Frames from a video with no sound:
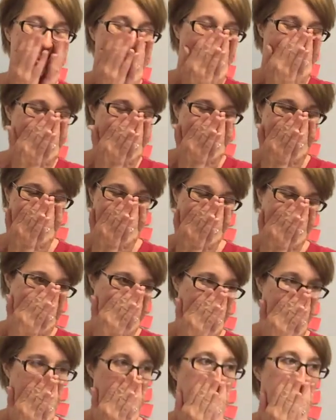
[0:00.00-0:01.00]
like,
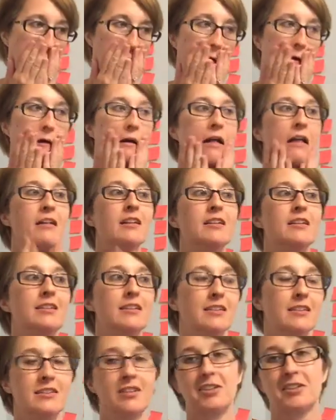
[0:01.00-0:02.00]
uh,
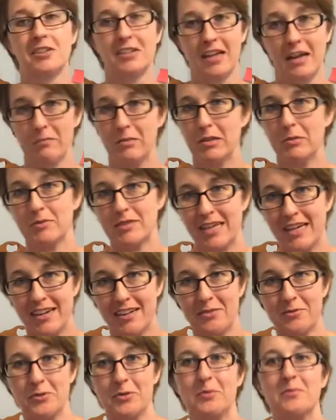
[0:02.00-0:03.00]
Luckily, Emily was out of
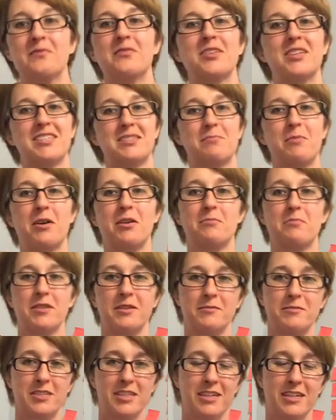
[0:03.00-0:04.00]
the room for this part,
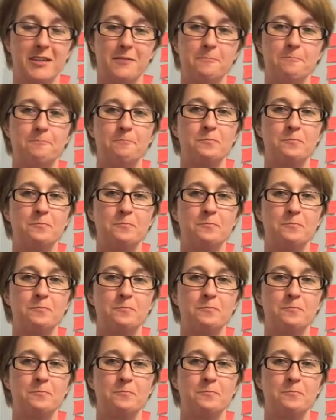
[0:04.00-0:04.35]
but, uh,